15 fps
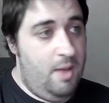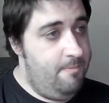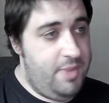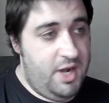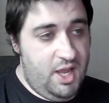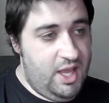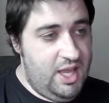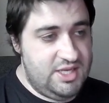
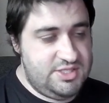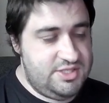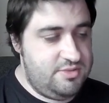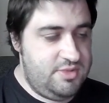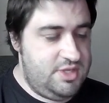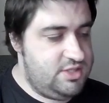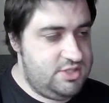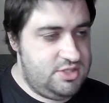But I guess
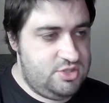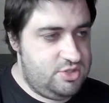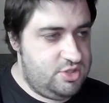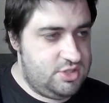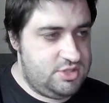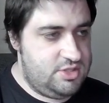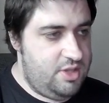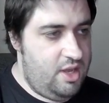this is
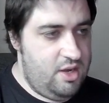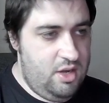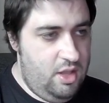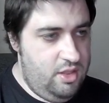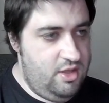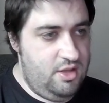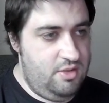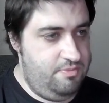just
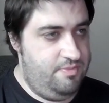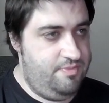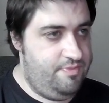another